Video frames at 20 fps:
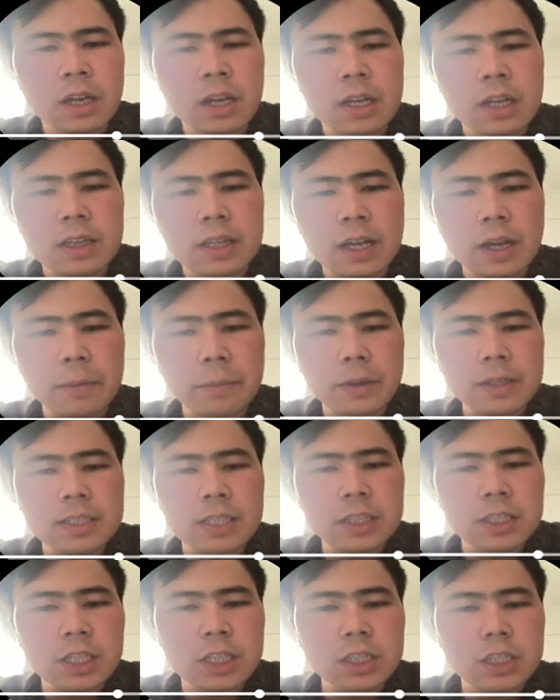The
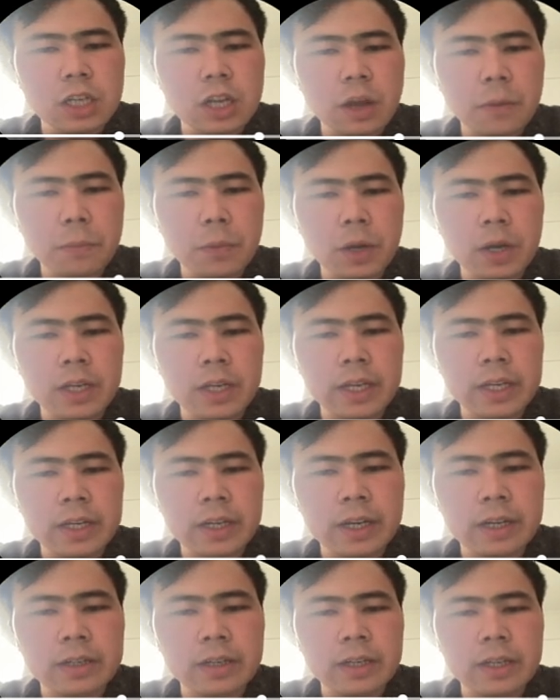percentage point
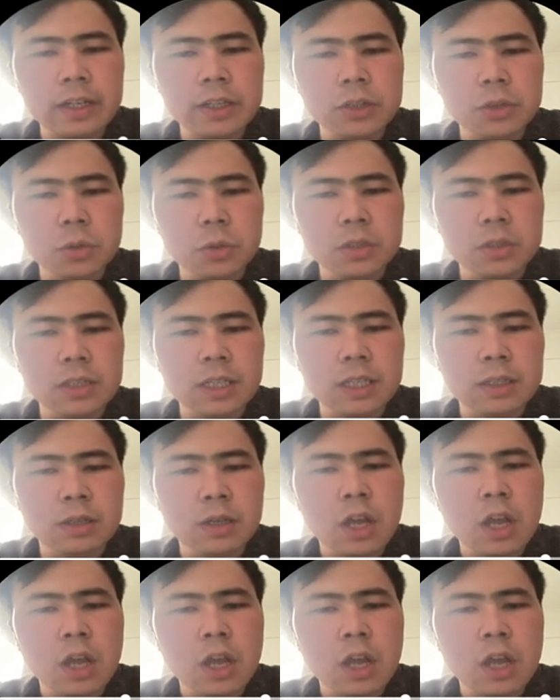error shows that